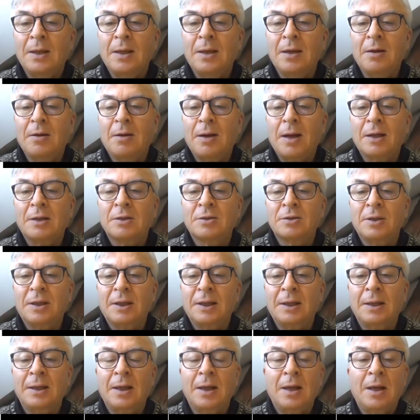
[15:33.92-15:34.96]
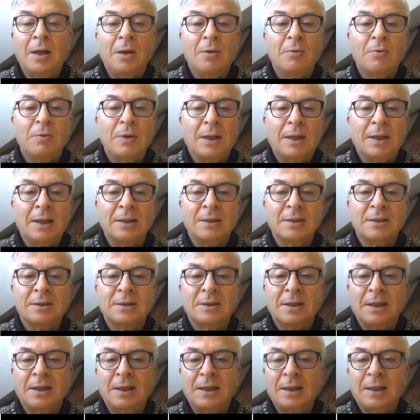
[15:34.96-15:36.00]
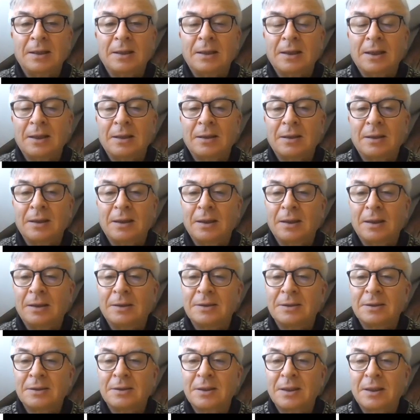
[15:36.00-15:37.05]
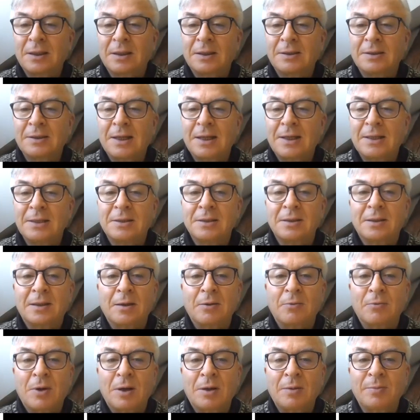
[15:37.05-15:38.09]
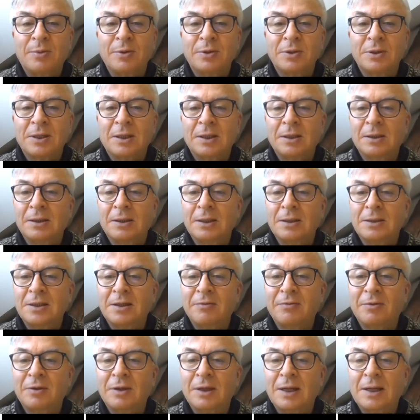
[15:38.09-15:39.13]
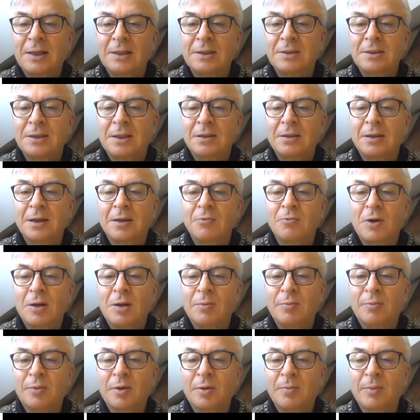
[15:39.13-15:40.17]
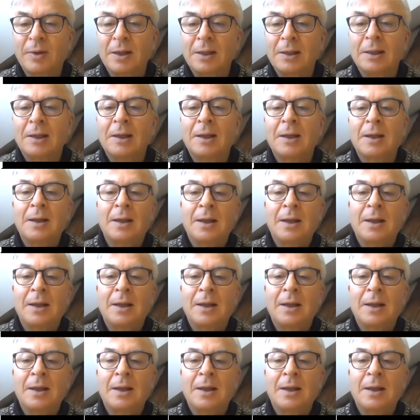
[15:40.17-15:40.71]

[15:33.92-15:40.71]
Here actually we can see that it's less than 1%, it's even less than 1 promille.